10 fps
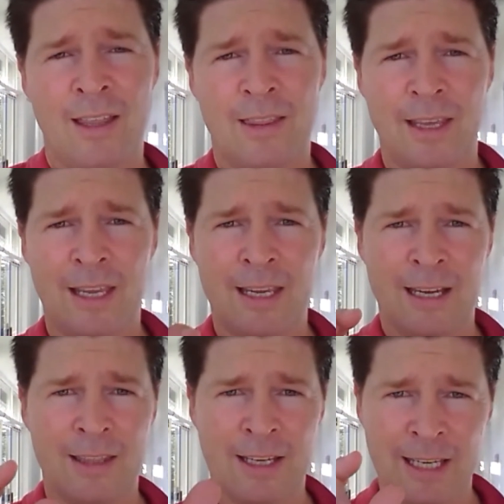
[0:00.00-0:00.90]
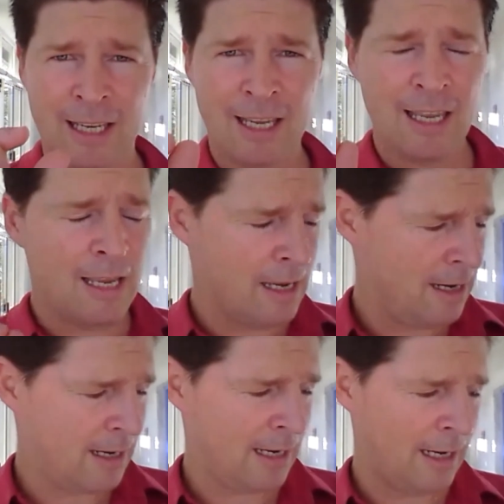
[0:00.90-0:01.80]
The key
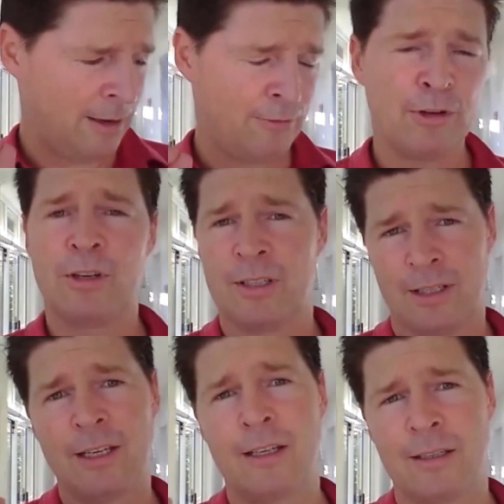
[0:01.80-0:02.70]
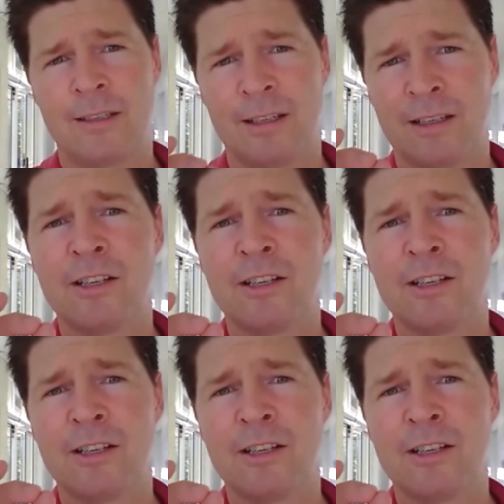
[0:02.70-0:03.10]
verse is